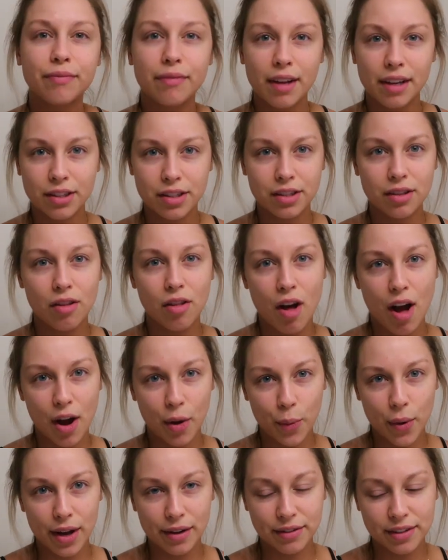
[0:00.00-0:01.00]
This is a
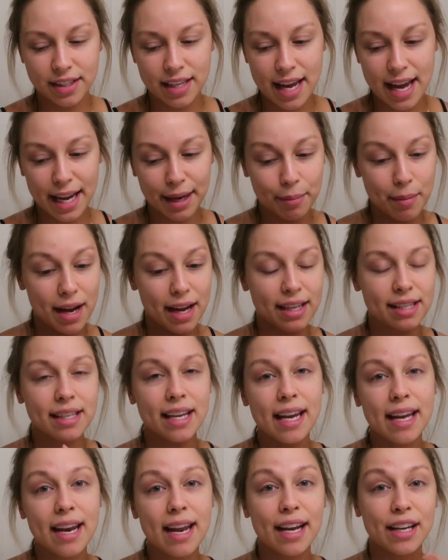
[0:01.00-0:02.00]
long way of saying my
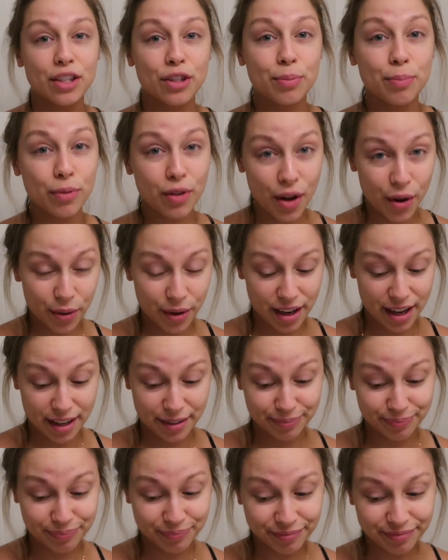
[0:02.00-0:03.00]
skin
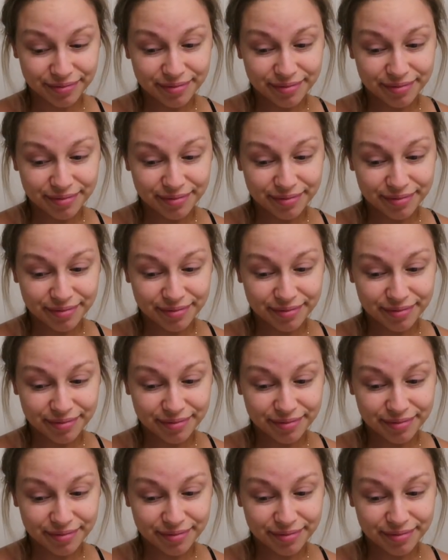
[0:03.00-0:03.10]
exploded.